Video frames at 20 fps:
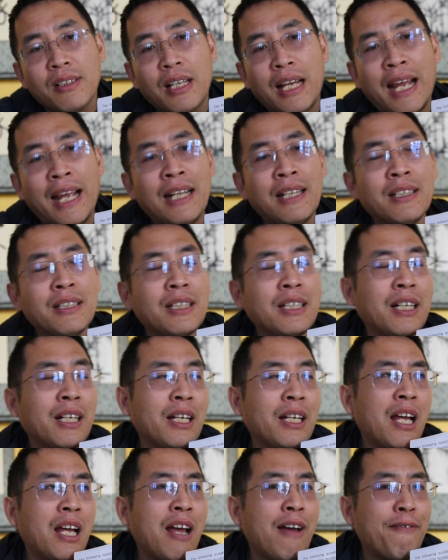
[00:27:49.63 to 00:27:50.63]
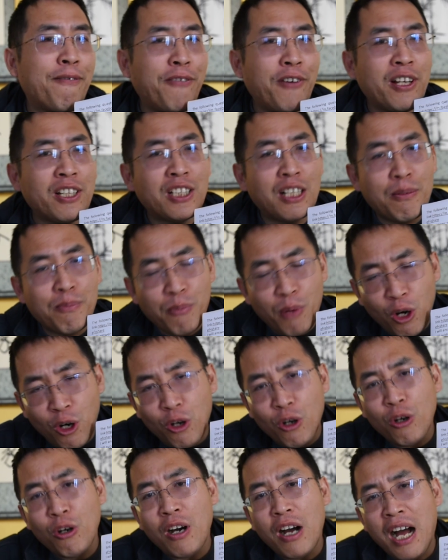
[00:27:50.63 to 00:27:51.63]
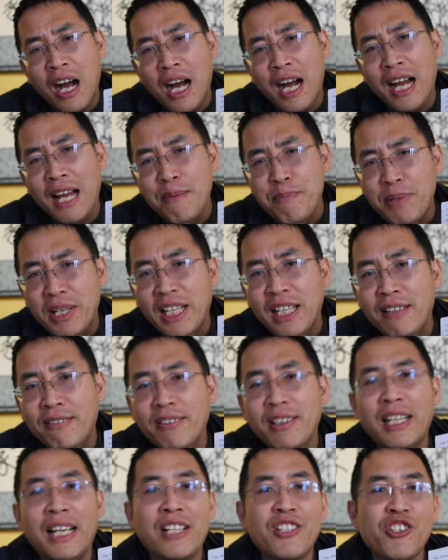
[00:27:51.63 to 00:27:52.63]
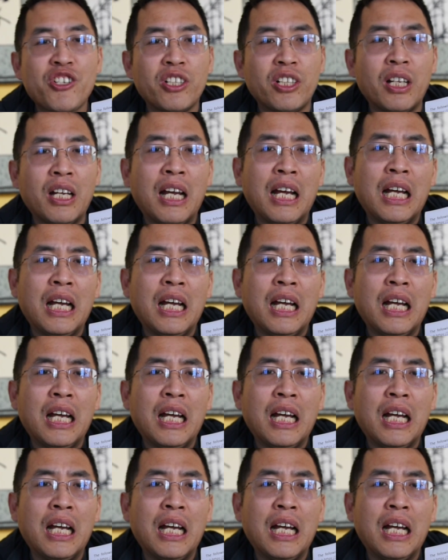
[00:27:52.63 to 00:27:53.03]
And furthermore, I believe that